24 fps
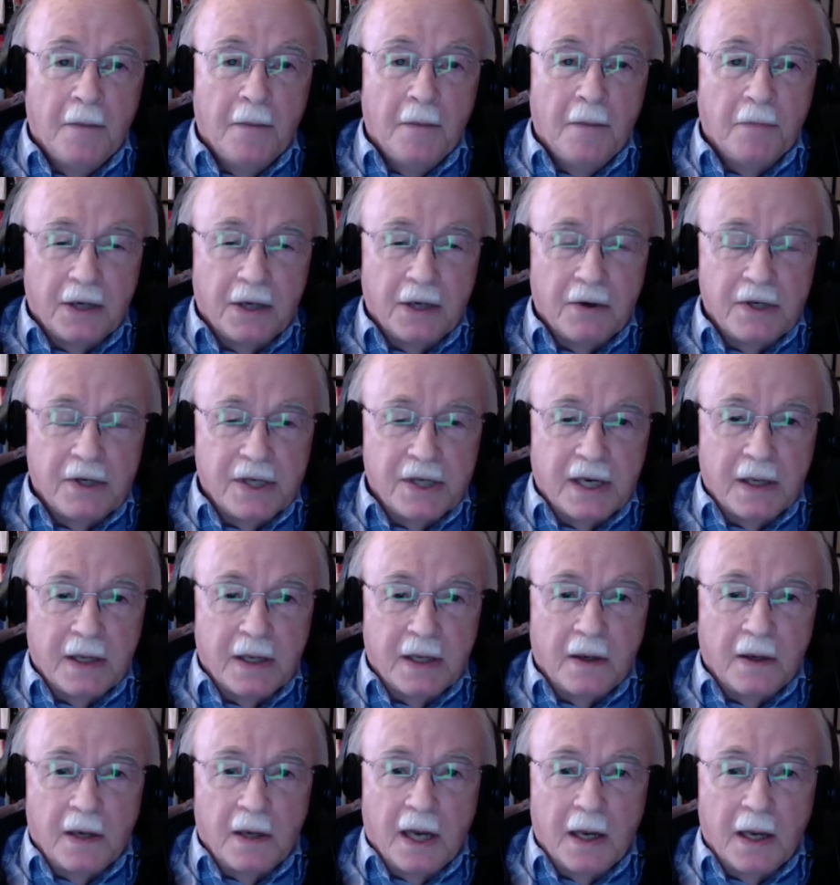But there is a,
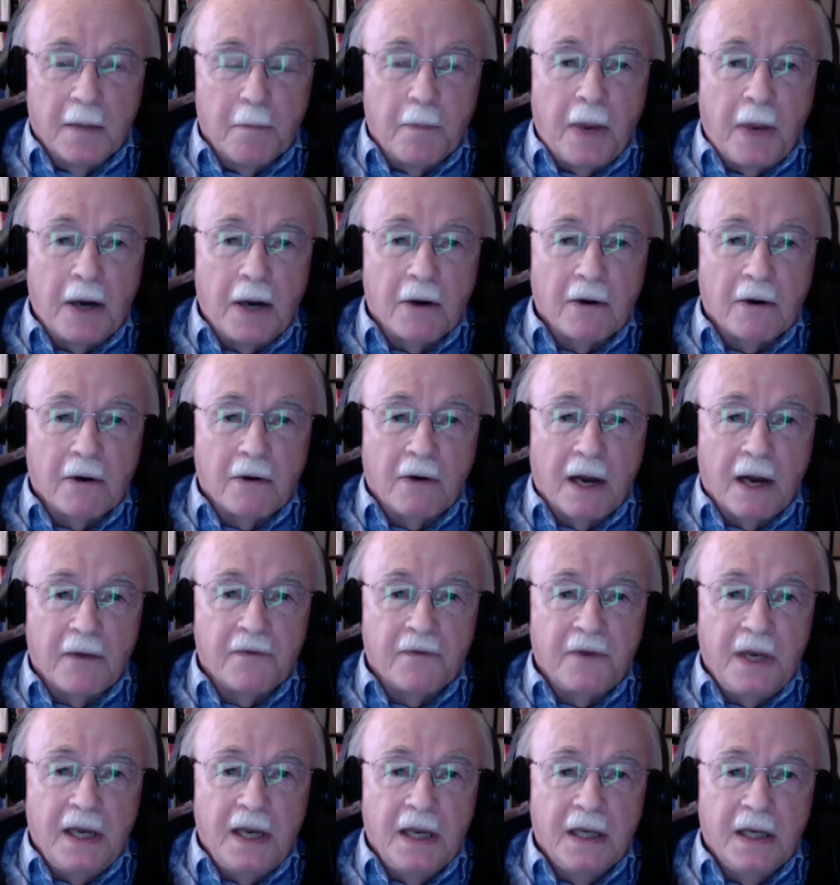a
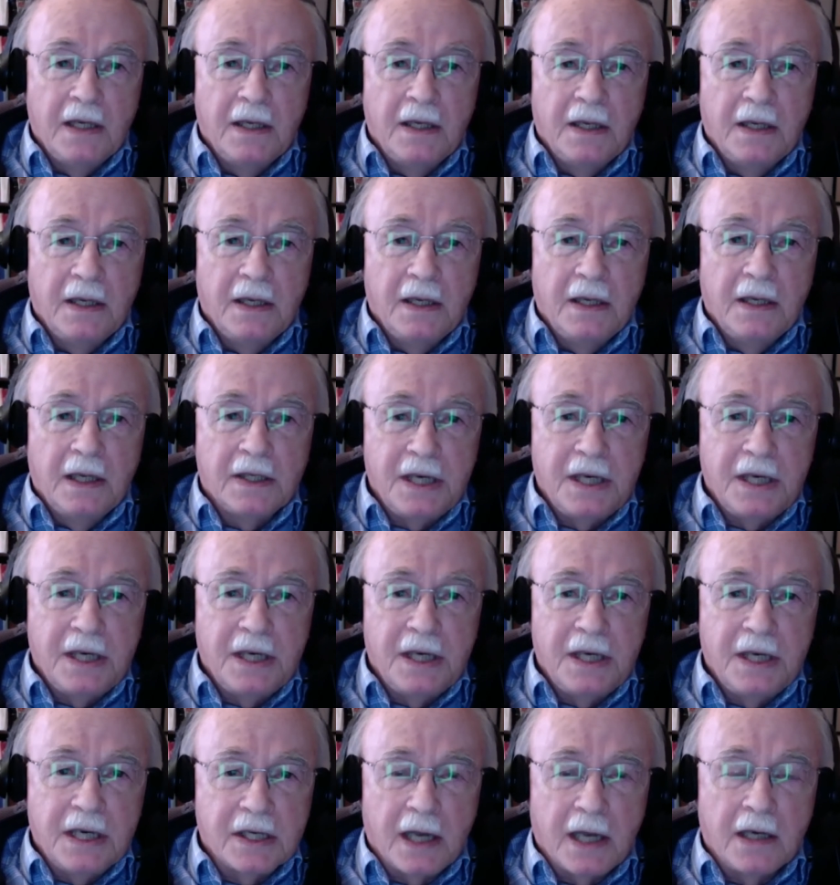paragraph in the
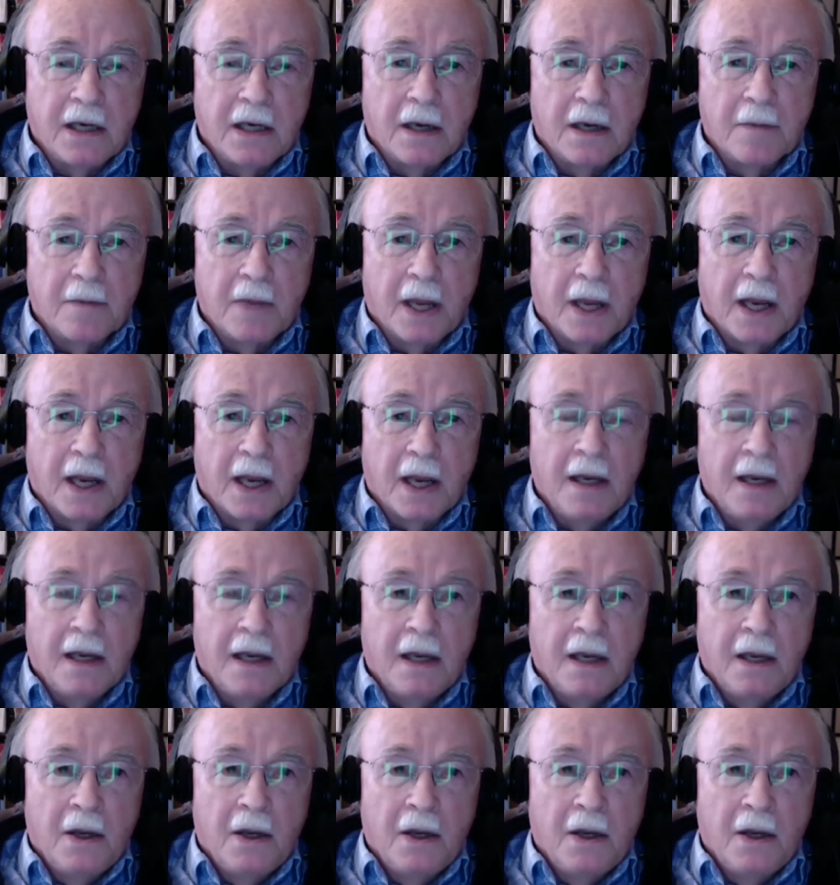Siyasatnameh